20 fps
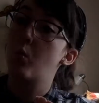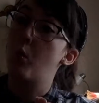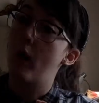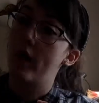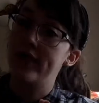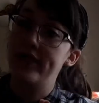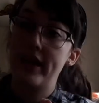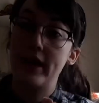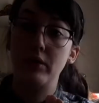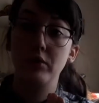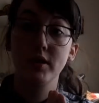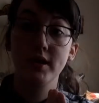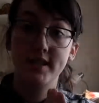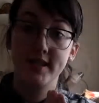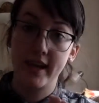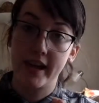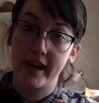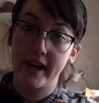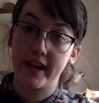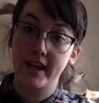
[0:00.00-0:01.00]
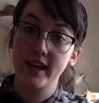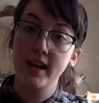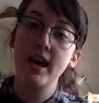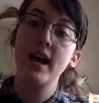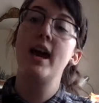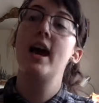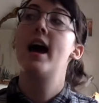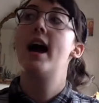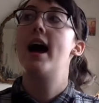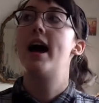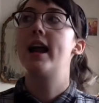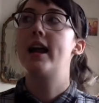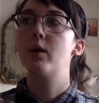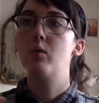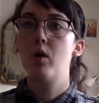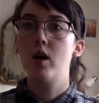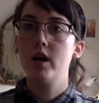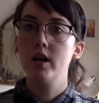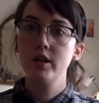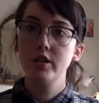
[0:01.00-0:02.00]
what they were saying, and I
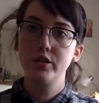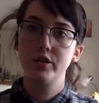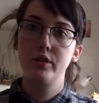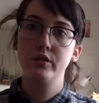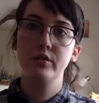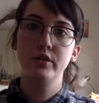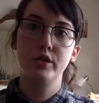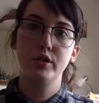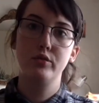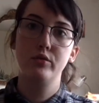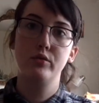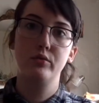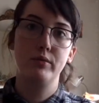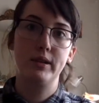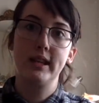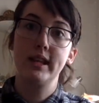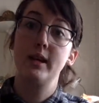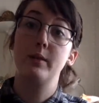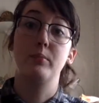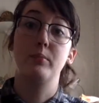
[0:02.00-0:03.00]
wanted students to really